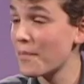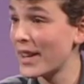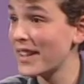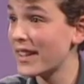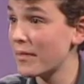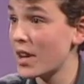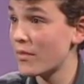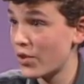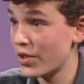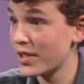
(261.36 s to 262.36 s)
money to get my
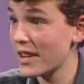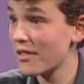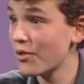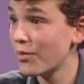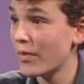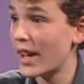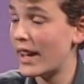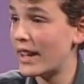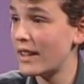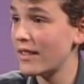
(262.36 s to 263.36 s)
motorcycle,
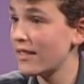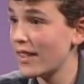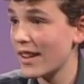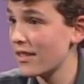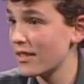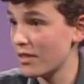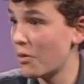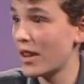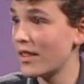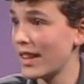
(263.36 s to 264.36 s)
and you
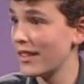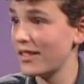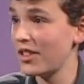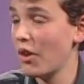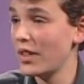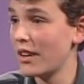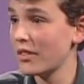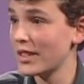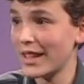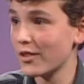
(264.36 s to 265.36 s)
want to go down to
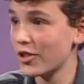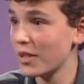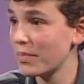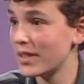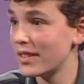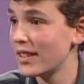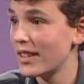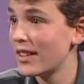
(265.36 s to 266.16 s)
the dealership and.